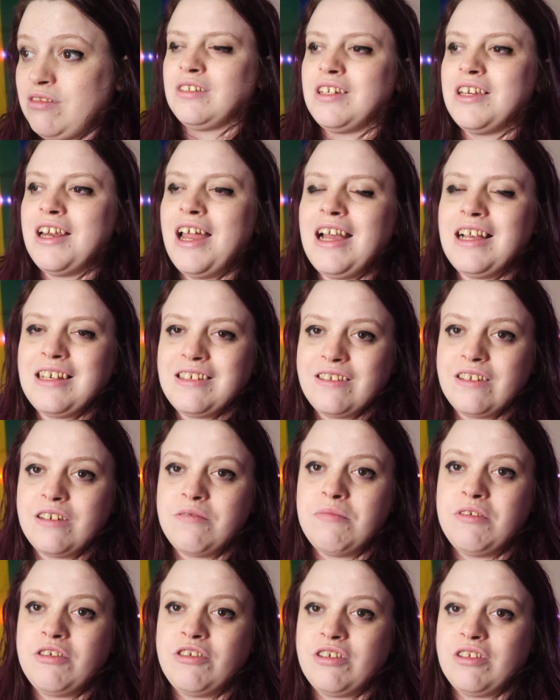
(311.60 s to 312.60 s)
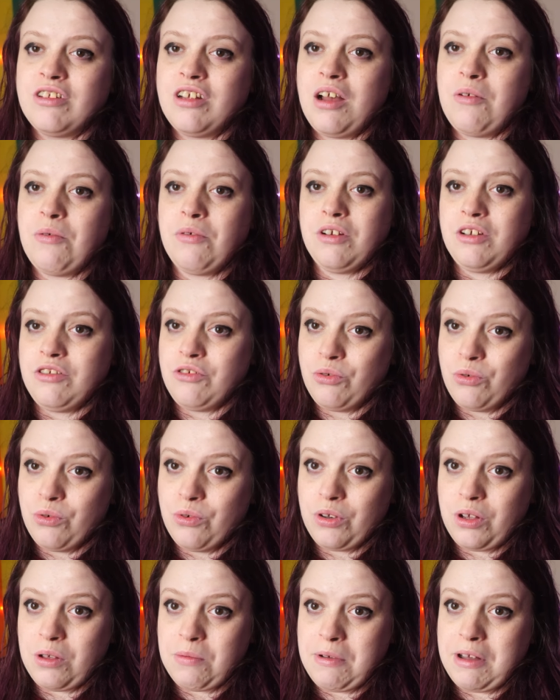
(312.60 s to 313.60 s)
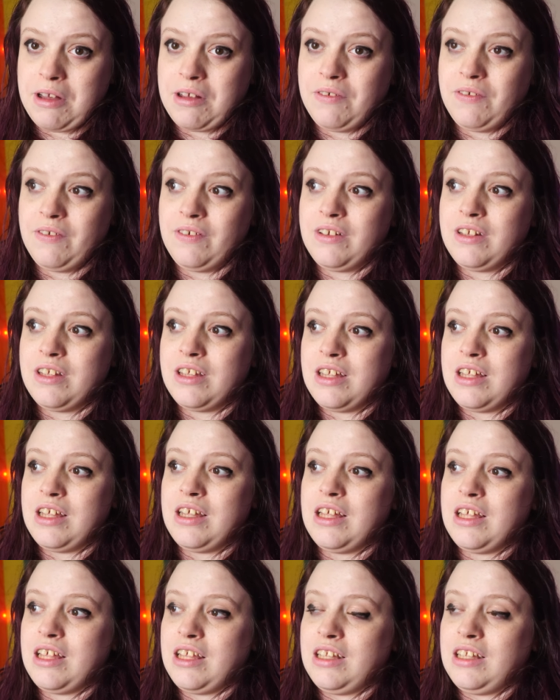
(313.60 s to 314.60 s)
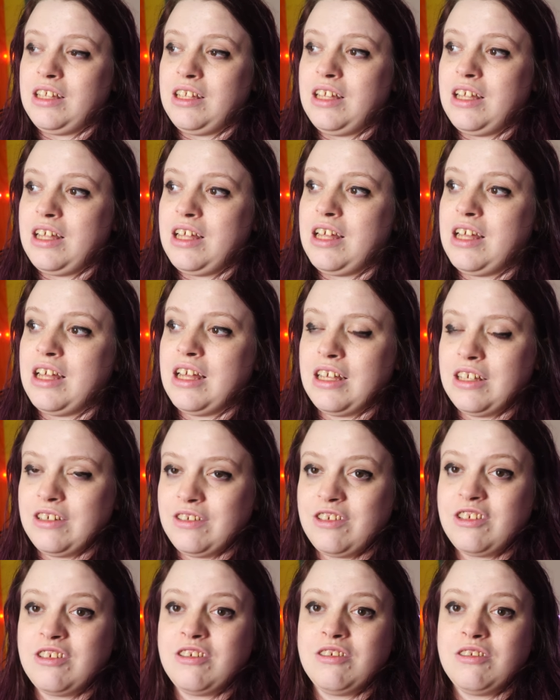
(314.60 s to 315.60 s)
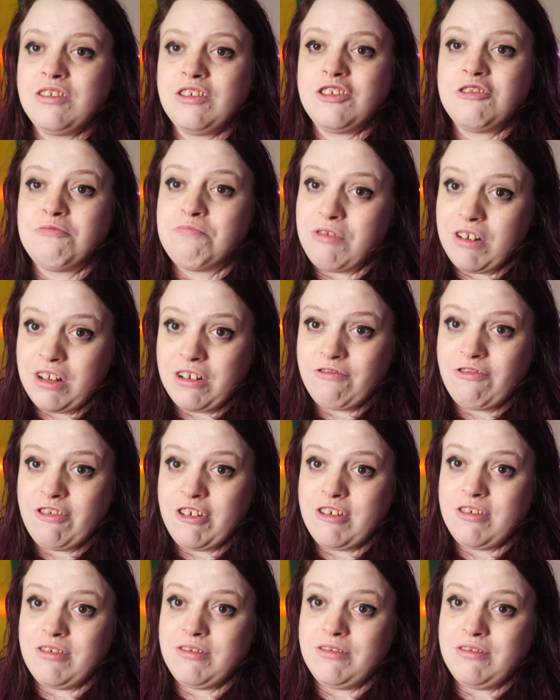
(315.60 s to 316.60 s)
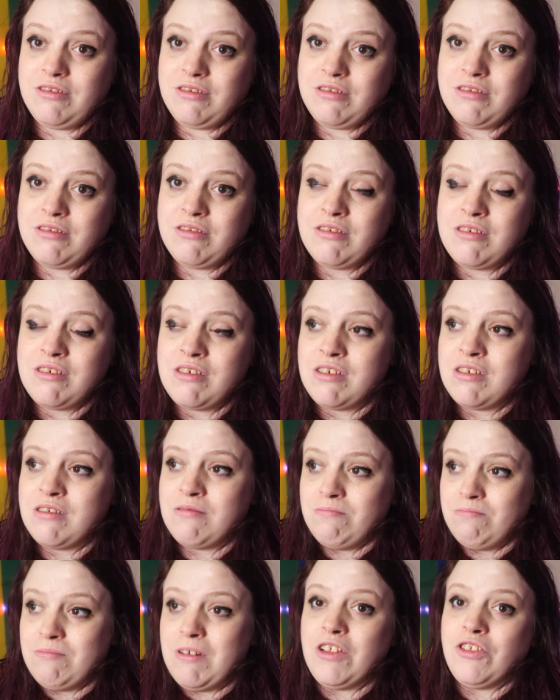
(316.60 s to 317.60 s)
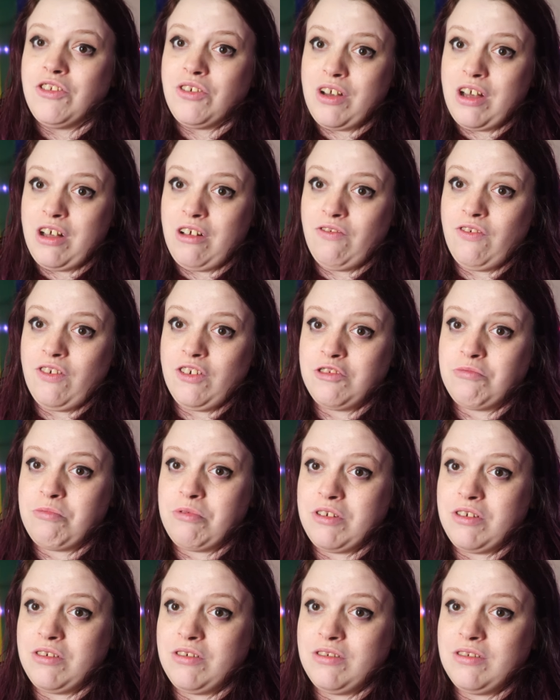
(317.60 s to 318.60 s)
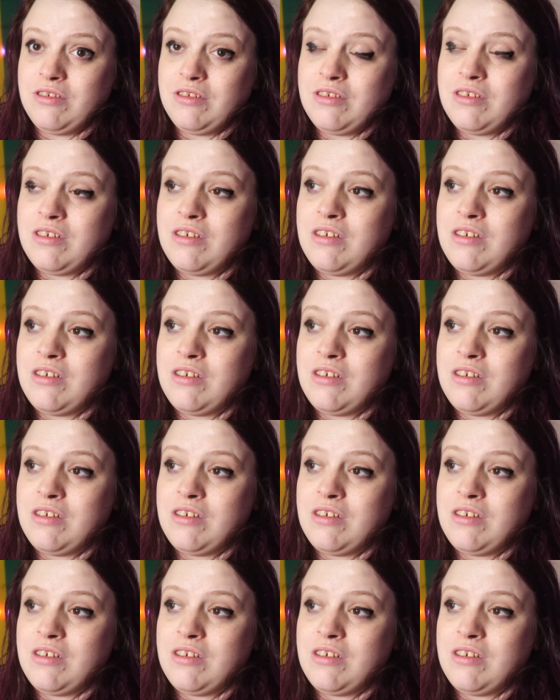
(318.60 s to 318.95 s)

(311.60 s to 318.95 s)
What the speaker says: The next admission that I want to talk about is Springfield Mental Health Hospital.